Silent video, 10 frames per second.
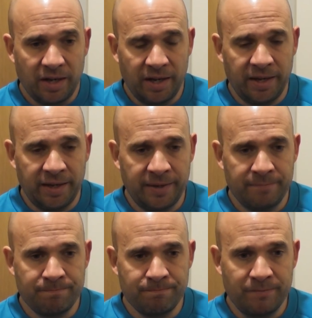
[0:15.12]

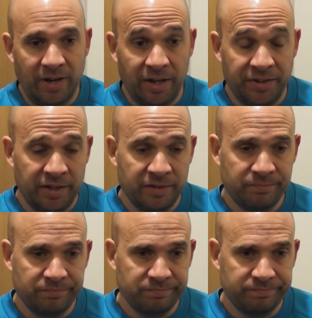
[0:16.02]
And
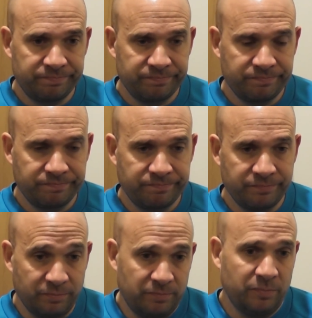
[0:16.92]

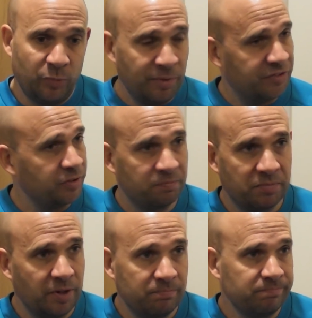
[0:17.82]
then we missed,
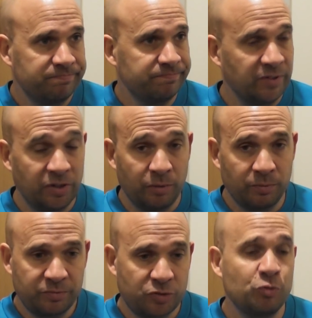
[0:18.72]
you
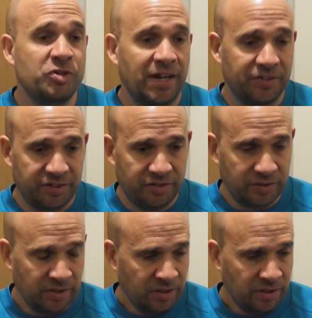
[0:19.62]
know, two chances,